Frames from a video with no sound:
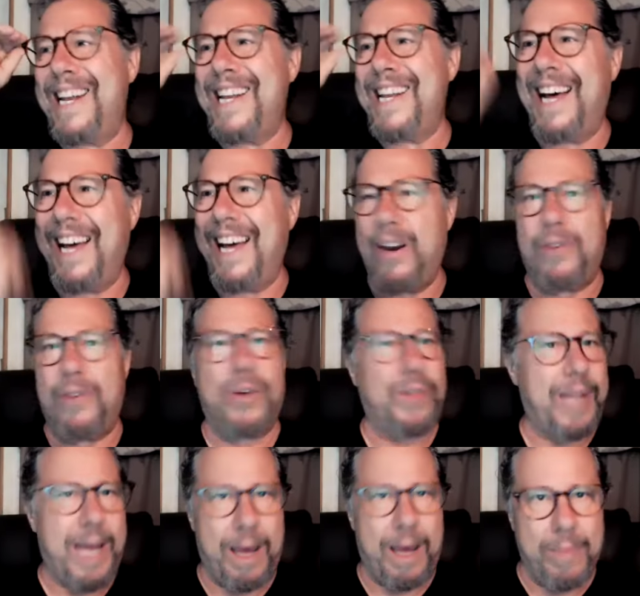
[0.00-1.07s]
and uh,
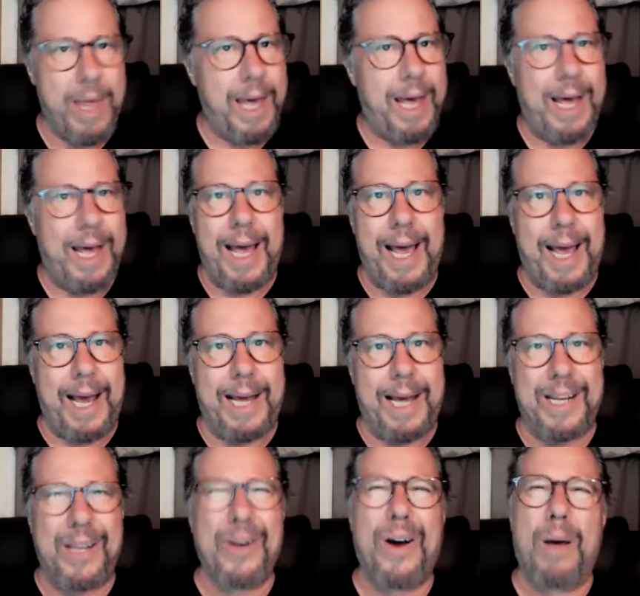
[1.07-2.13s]
interviewed them.
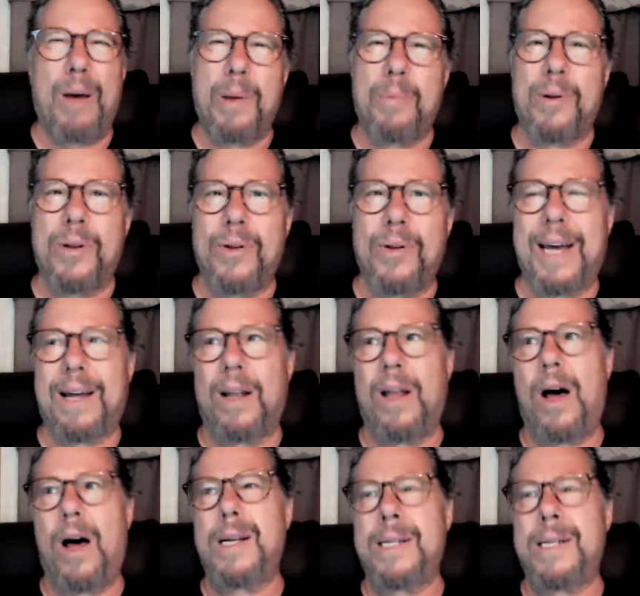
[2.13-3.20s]
And you know how people do like a
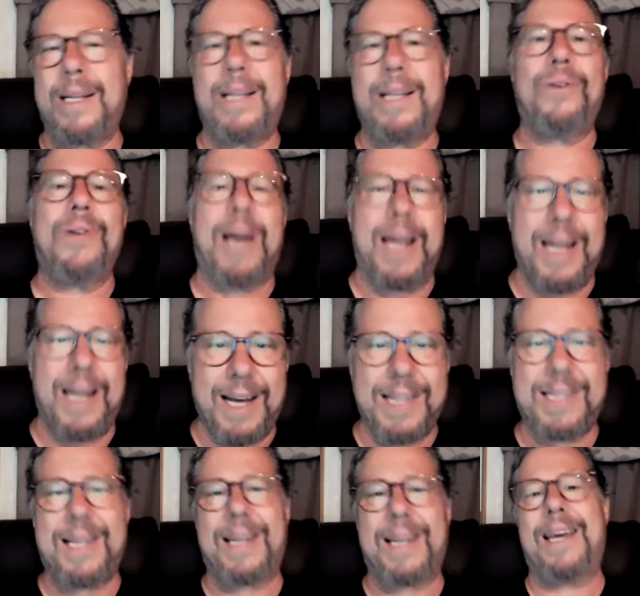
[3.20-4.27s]
launch and they do
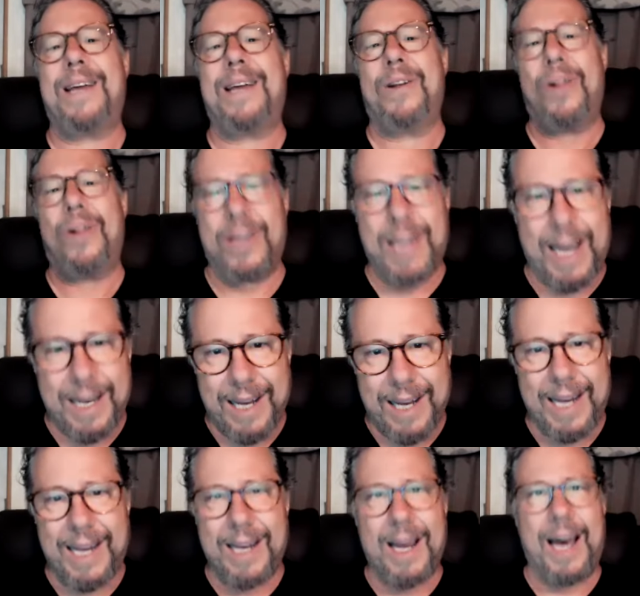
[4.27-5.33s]
99 cent Kindle,
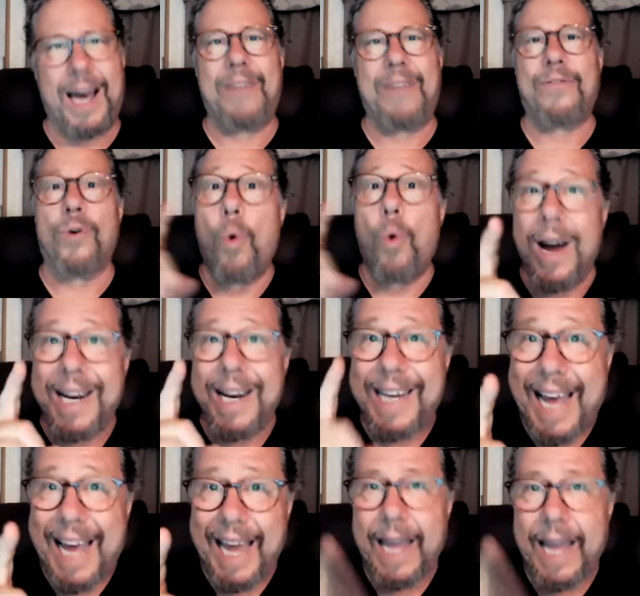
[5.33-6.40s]
9.99 for one
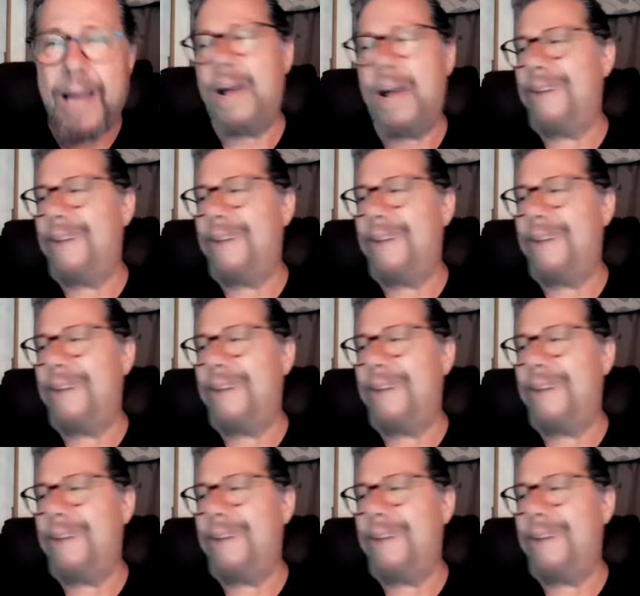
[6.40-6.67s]
day.